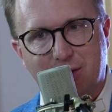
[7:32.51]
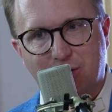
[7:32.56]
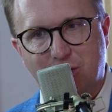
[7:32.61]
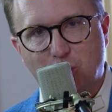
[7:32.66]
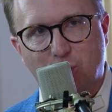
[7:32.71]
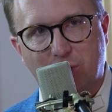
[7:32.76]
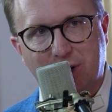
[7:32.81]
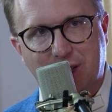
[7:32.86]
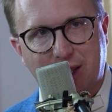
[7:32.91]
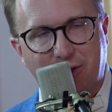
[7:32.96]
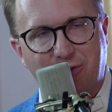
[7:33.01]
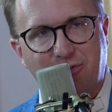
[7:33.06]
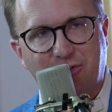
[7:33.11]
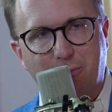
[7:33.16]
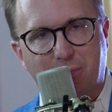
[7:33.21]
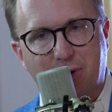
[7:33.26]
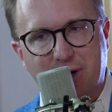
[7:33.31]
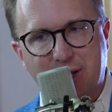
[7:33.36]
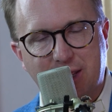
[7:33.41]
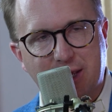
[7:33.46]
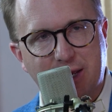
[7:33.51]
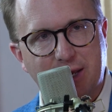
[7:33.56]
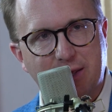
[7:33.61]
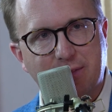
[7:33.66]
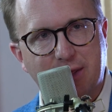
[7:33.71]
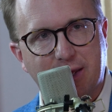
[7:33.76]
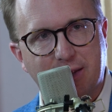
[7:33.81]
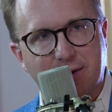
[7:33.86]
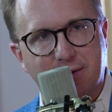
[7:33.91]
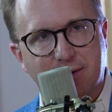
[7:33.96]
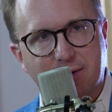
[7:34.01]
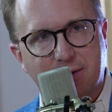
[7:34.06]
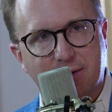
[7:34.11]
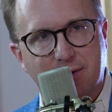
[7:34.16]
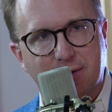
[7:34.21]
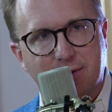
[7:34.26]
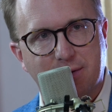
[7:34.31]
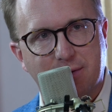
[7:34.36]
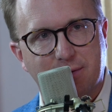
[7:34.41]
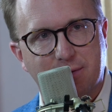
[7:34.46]
you would hit somebody and then
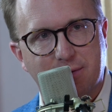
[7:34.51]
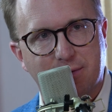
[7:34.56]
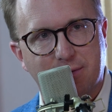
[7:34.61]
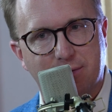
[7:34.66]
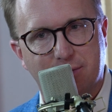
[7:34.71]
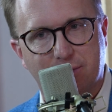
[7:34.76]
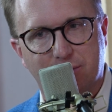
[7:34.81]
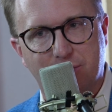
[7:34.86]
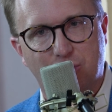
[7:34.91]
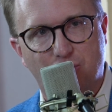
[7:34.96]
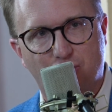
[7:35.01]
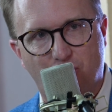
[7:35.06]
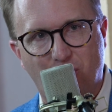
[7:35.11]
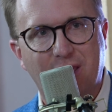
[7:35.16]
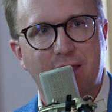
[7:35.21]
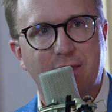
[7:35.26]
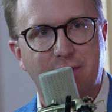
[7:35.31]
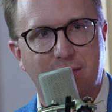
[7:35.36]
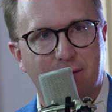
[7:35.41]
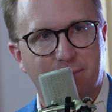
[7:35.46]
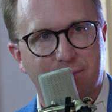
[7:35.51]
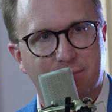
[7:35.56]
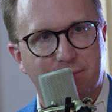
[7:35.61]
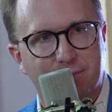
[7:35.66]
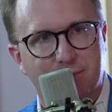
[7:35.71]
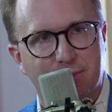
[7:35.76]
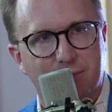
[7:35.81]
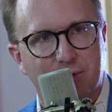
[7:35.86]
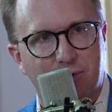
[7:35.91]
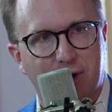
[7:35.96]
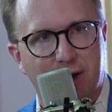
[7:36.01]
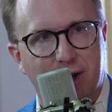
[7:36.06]
drag them, right?